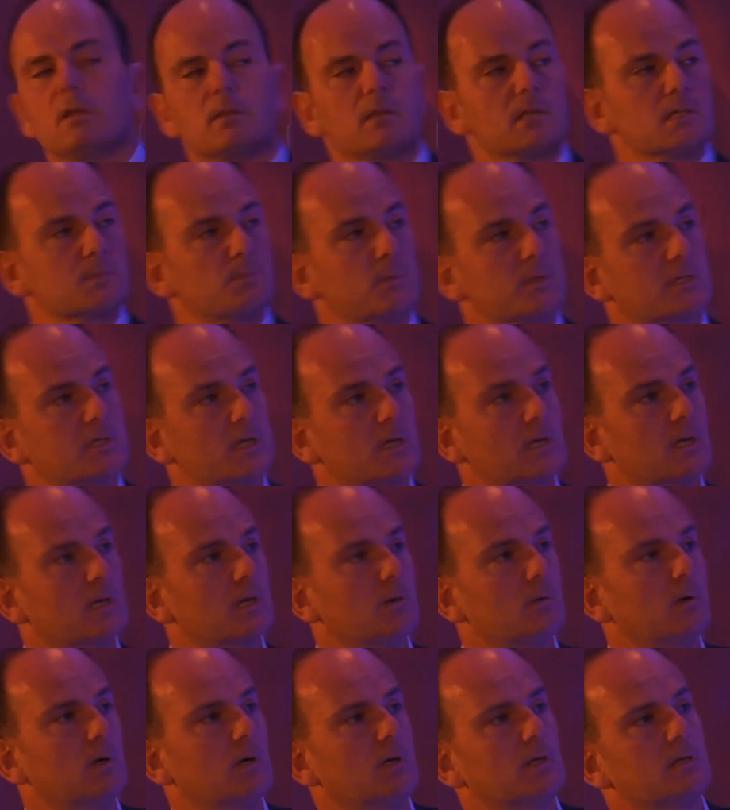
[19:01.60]
This
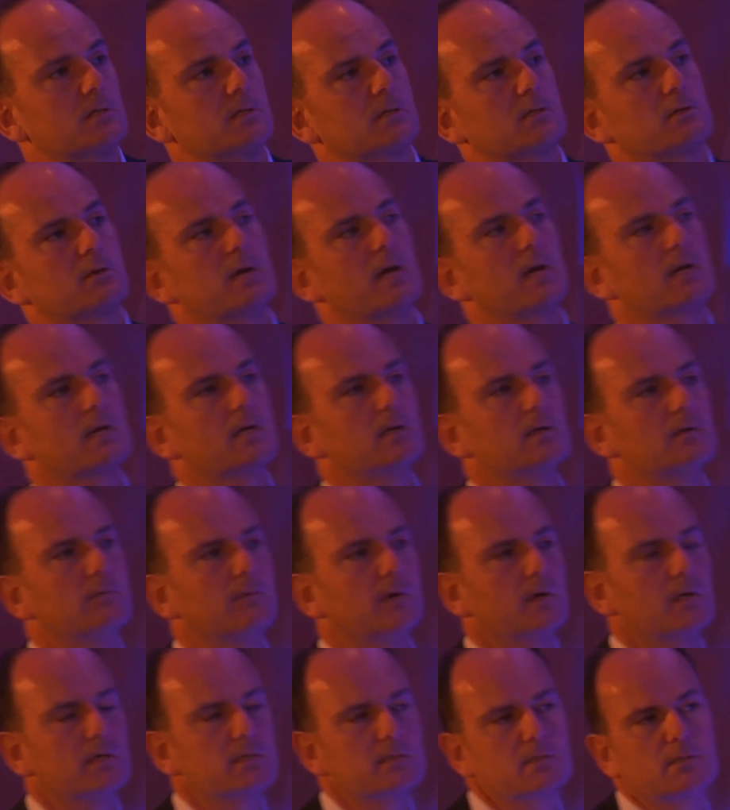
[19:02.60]
particular one is a tracking
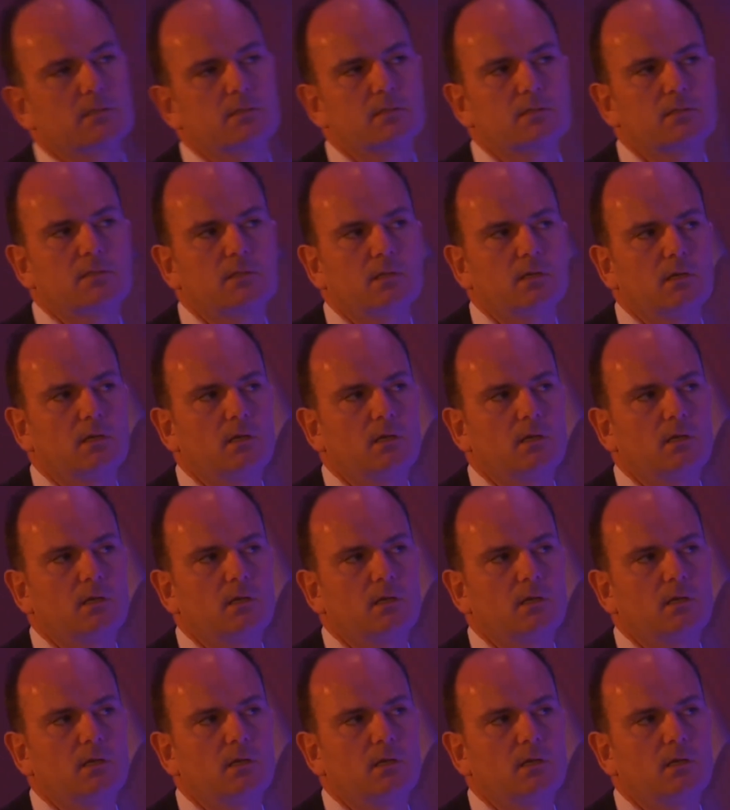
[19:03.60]
device that's